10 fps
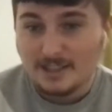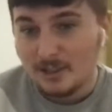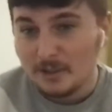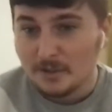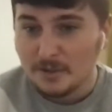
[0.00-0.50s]

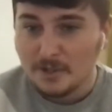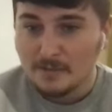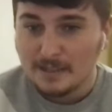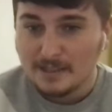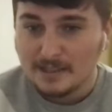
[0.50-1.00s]
Luke will know
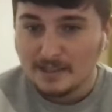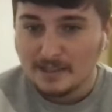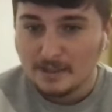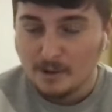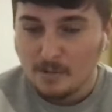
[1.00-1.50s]
about this,
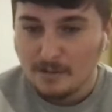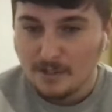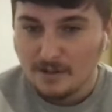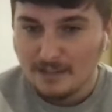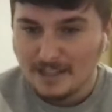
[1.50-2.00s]
the
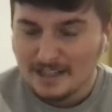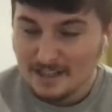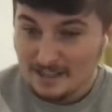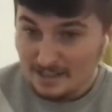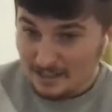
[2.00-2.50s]
Pompey loanee,
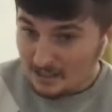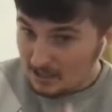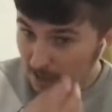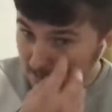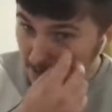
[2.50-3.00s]

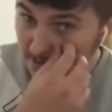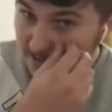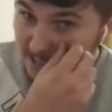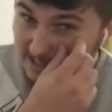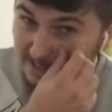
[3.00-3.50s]
coming on
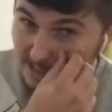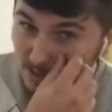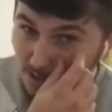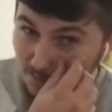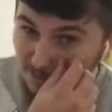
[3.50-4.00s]
and getting
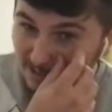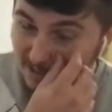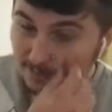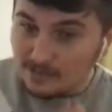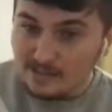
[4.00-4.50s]
sent off
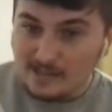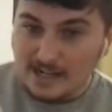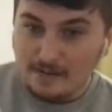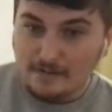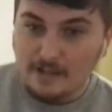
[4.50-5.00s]
6 minutes
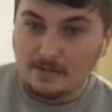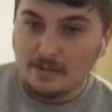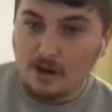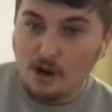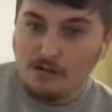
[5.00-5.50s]
later for an
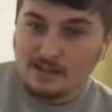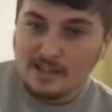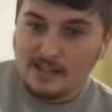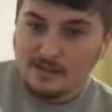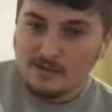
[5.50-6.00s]
absolute horror
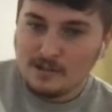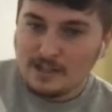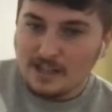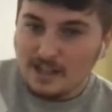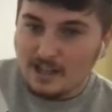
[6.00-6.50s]
tackle.
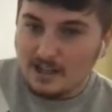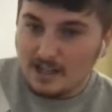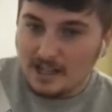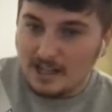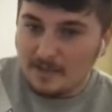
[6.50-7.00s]

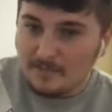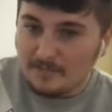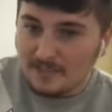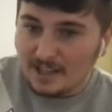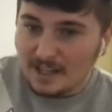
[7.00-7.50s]
Sutton,